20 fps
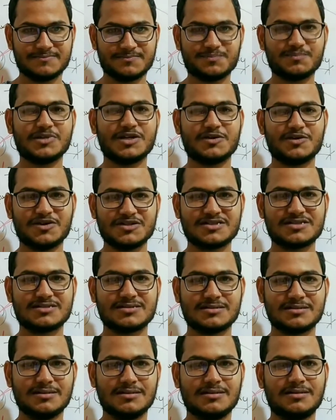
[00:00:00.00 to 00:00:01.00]
because
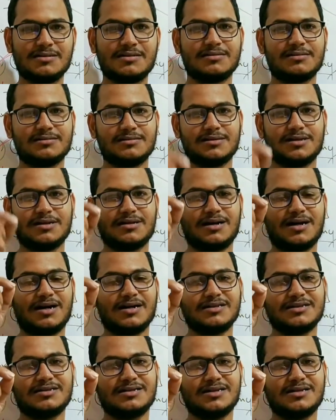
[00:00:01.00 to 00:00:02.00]
the
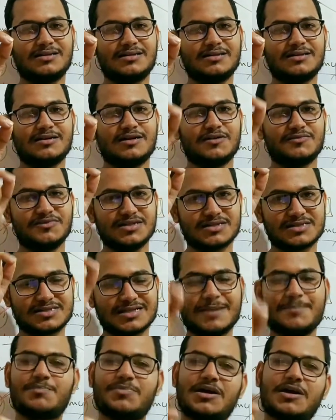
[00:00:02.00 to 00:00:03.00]
anther of the
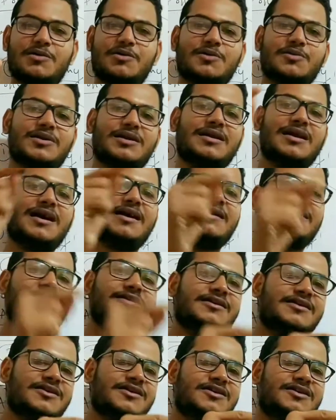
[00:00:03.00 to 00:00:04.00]
same flower will land
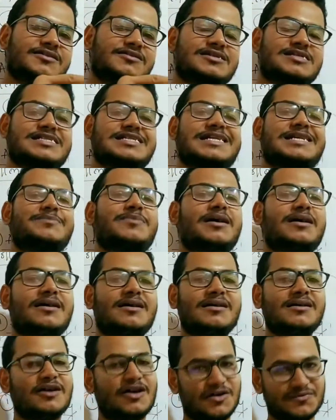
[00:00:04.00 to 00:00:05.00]
on the stigma
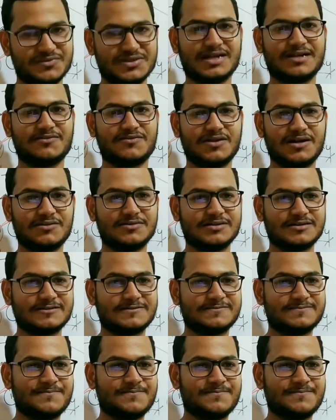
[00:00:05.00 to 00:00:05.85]
of that flower.